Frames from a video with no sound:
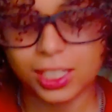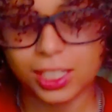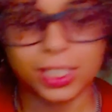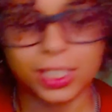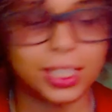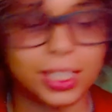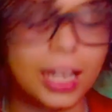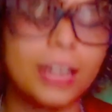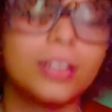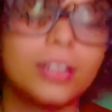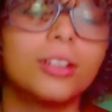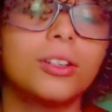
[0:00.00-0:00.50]
It's
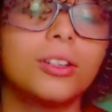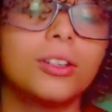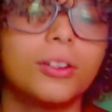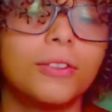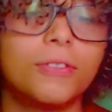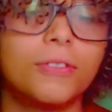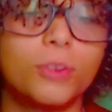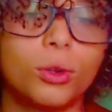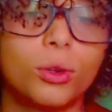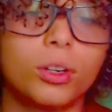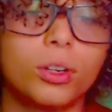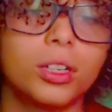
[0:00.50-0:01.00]
just not
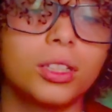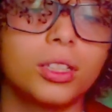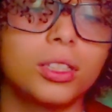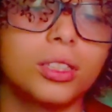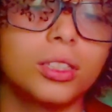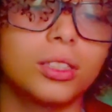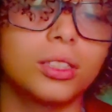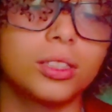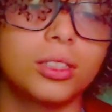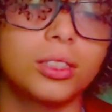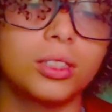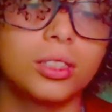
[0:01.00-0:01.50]
good for
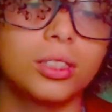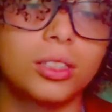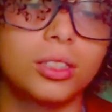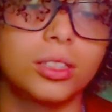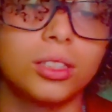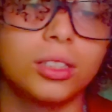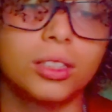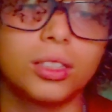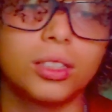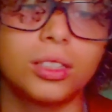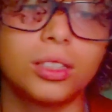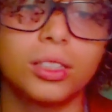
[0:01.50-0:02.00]
us.
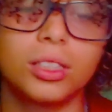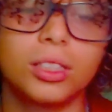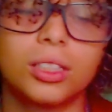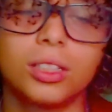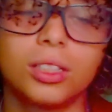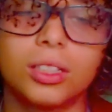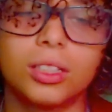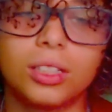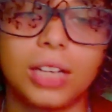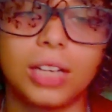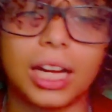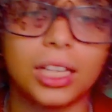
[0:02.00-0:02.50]

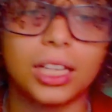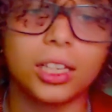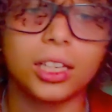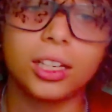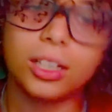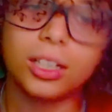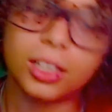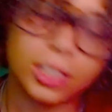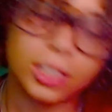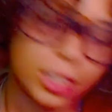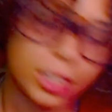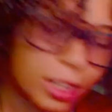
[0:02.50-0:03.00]
I
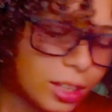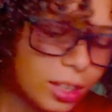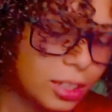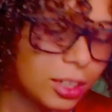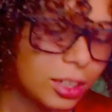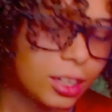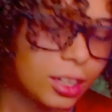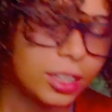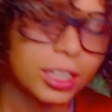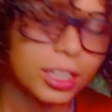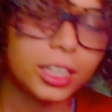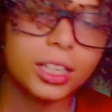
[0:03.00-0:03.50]
love
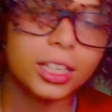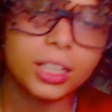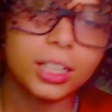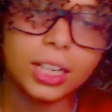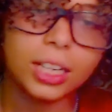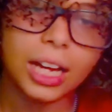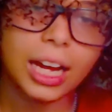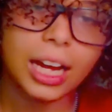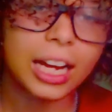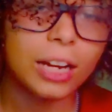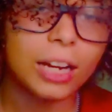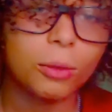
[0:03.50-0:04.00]
Yungeen.
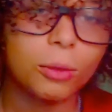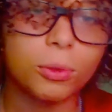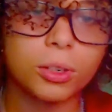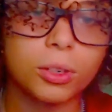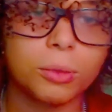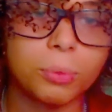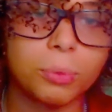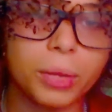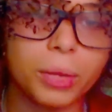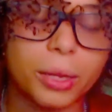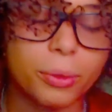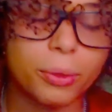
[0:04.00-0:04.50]
I want
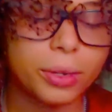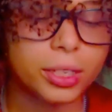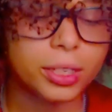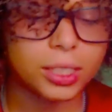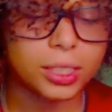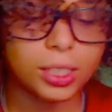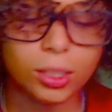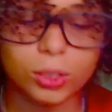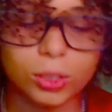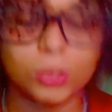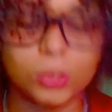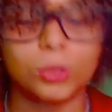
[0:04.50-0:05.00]
to play with
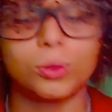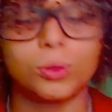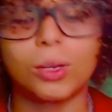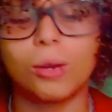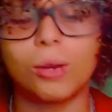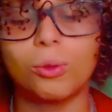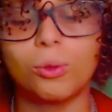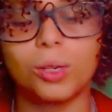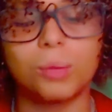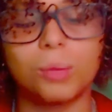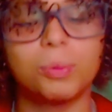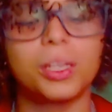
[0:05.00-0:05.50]
his hustle. I
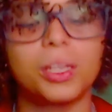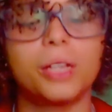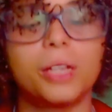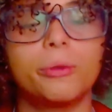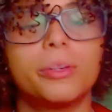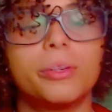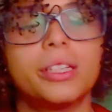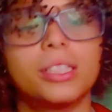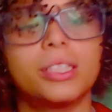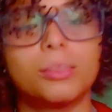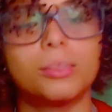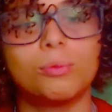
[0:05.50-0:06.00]
want to play
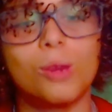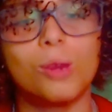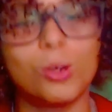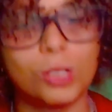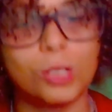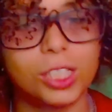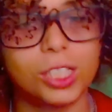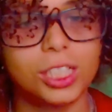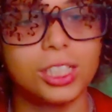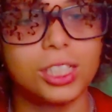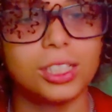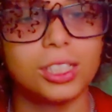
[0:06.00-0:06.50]
with his
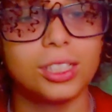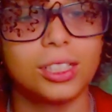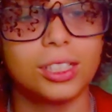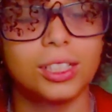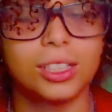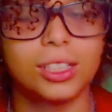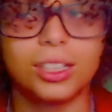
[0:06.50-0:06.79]
motion.